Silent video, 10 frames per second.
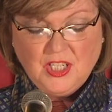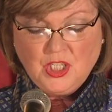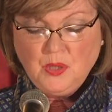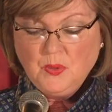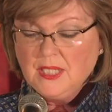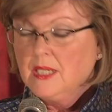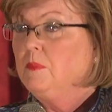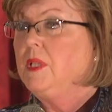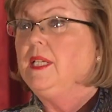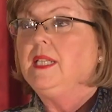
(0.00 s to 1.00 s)
She was
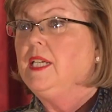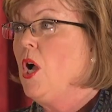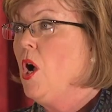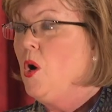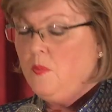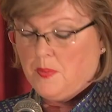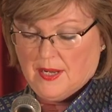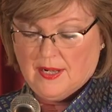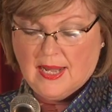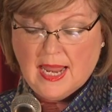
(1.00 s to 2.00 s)
completely
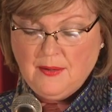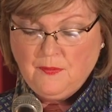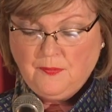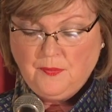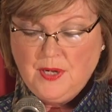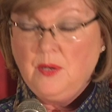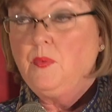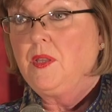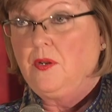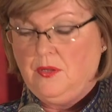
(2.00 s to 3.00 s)
open and free
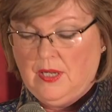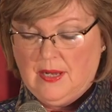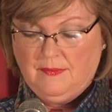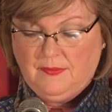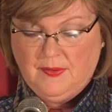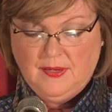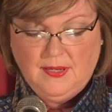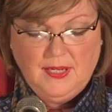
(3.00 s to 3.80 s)
with her love.